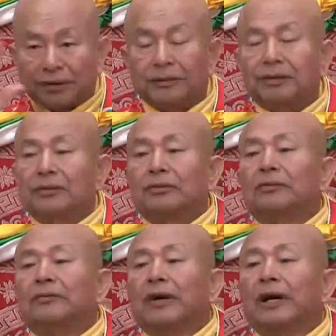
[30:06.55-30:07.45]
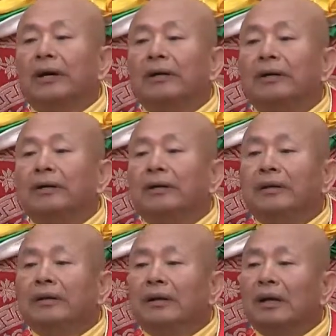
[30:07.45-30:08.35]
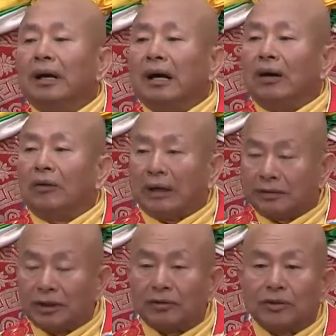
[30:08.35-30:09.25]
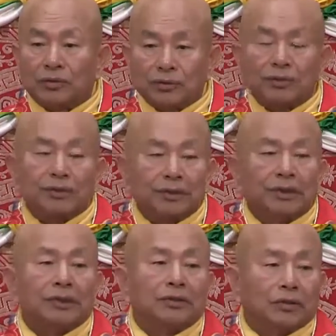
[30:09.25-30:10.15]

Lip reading: Like Guru Tsongkhapa practiced in a single body,